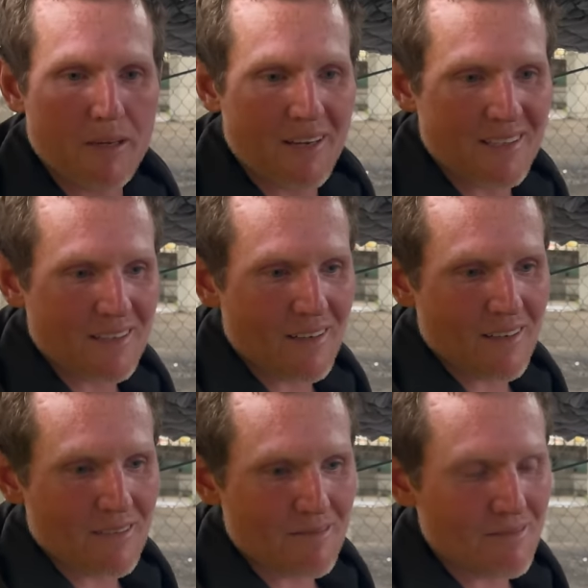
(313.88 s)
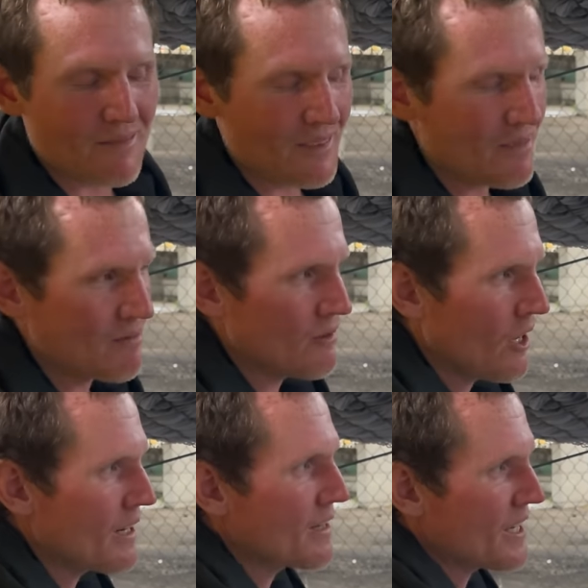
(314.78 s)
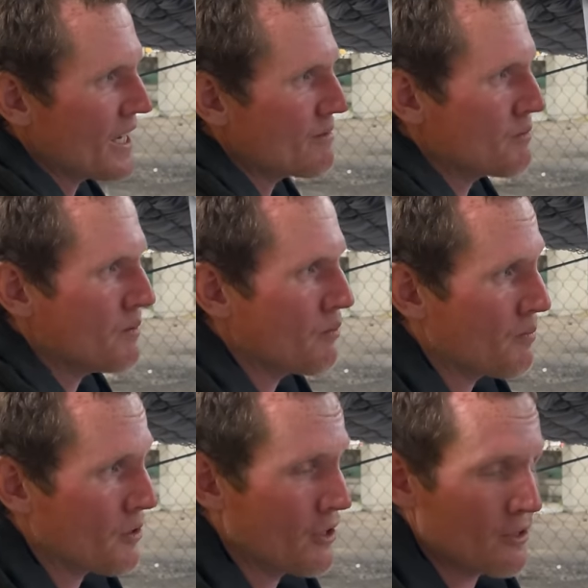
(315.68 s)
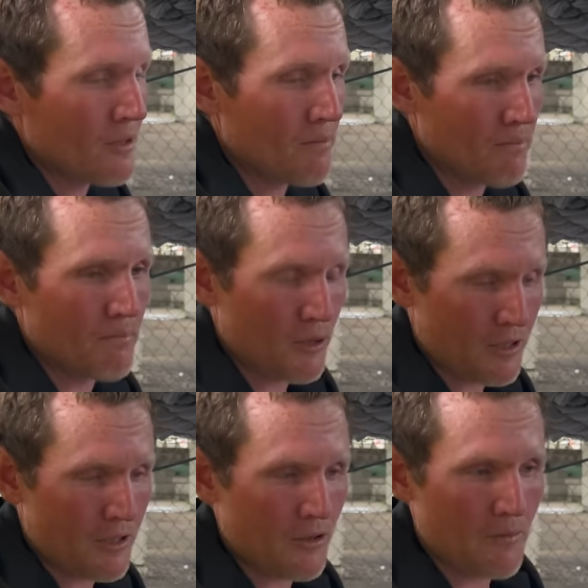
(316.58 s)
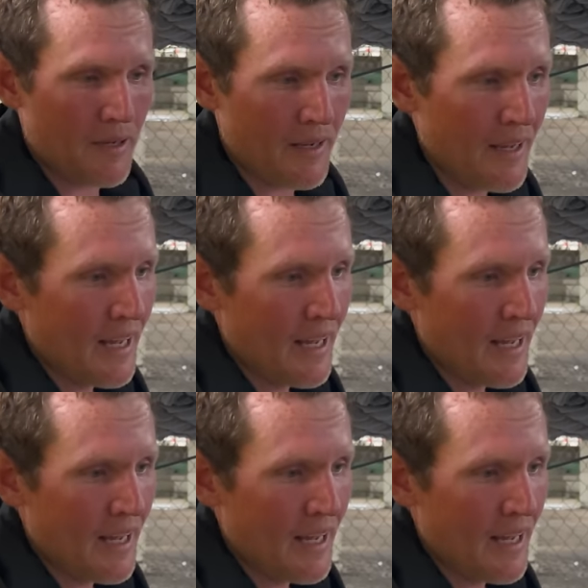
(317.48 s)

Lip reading: because a lot of times people persecute me.